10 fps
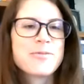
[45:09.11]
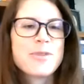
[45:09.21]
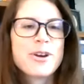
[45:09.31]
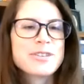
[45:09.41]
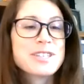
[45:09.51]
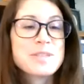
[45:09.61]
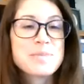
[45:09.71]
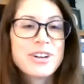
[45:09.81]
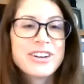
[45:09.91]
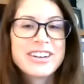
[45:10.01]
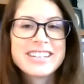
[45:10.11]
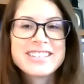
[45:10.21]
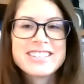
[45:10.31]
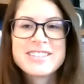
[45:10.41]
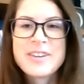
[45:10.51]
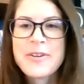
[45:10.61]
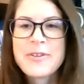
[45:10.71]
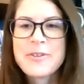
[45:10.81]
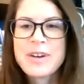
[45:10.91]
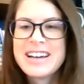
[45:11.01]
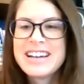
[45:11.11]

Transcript: from our own experience. So